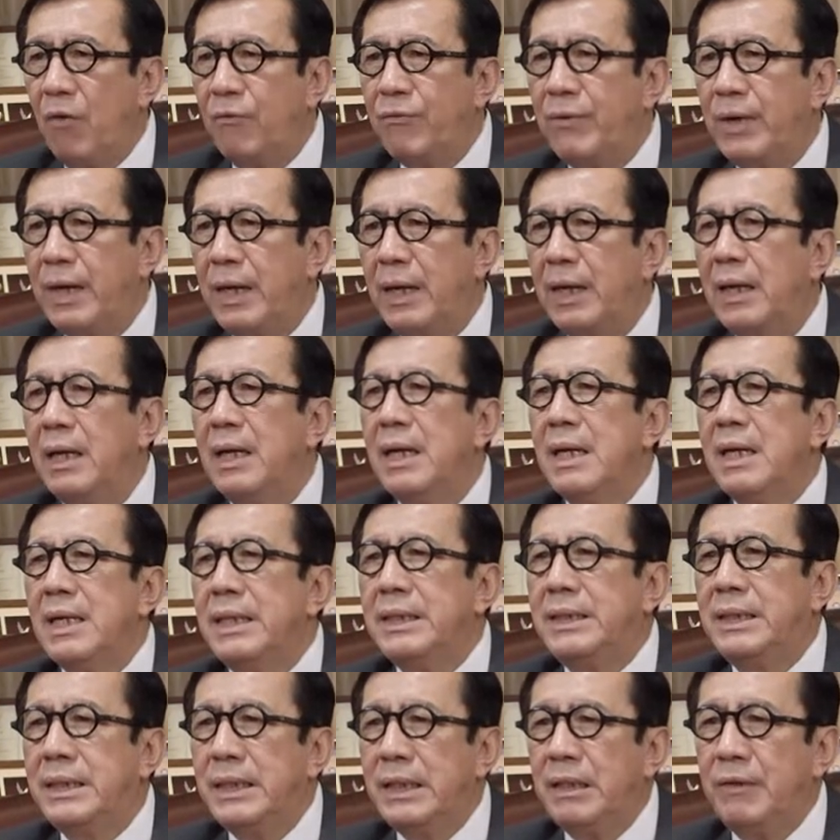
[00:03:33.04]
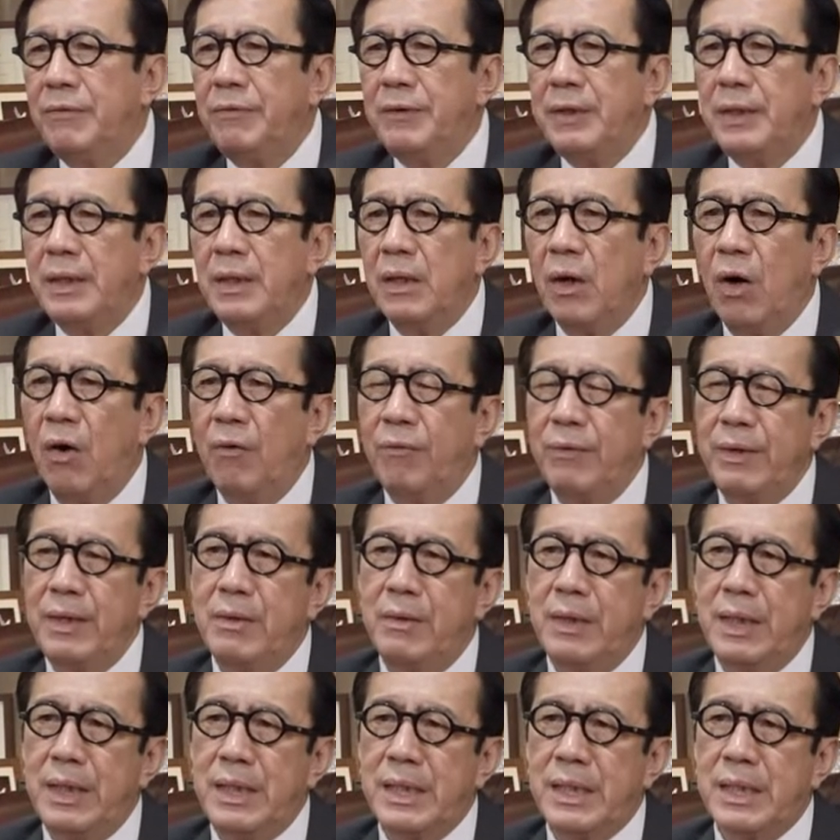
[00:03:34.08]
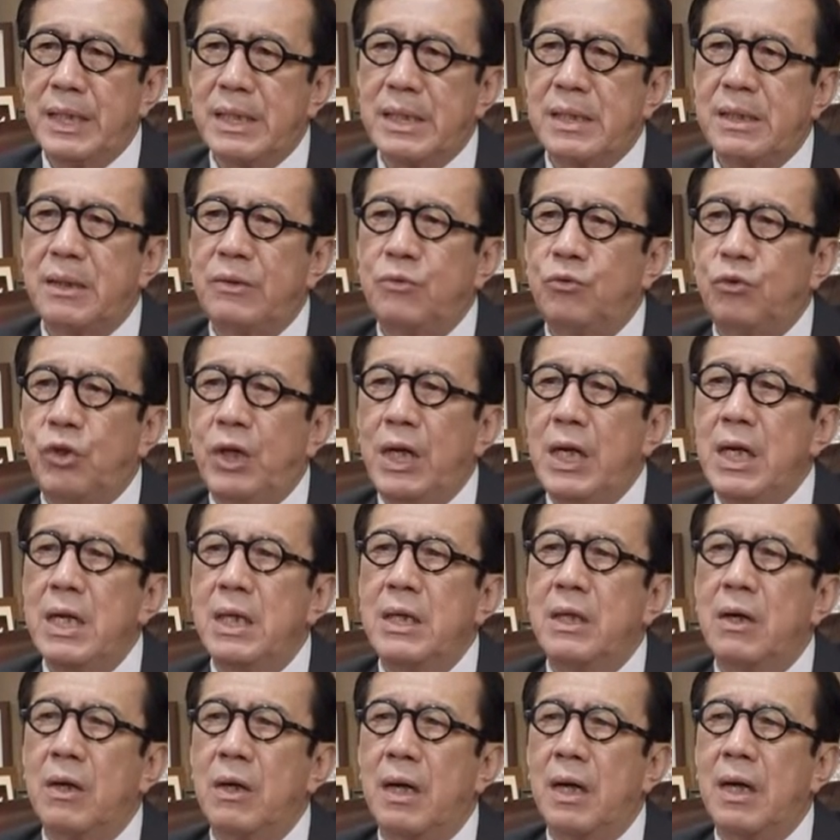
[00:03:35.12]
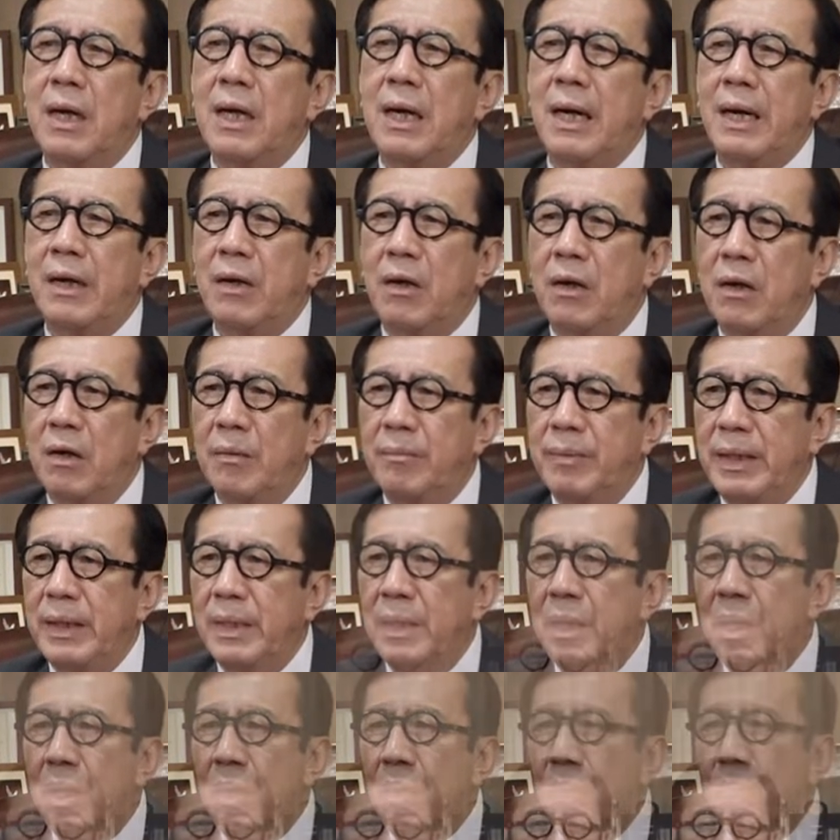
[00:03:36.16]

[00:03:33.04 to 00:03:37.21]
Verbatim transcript: of the GDP of Indonesia's trillion dollar economy,